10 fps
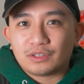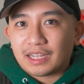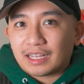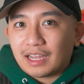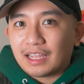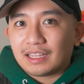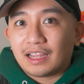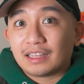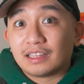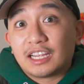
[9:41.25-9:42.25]
like I
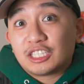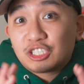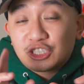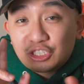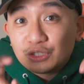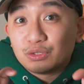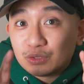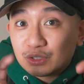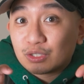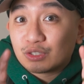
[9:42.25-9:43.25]
like
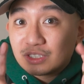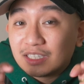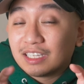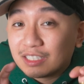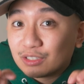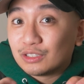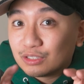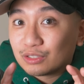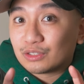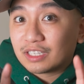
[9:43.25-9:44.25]
shoes or
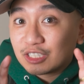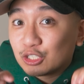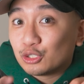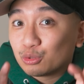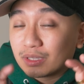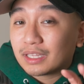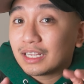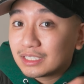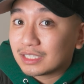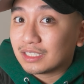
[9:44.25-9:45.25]
sneakers or like shoes with
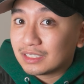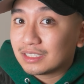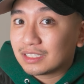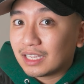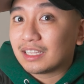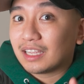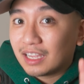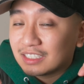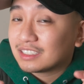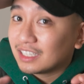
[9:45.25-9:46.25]
laces,
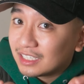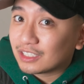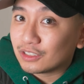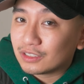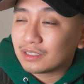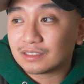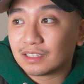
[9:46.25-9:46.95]
aka sneakers,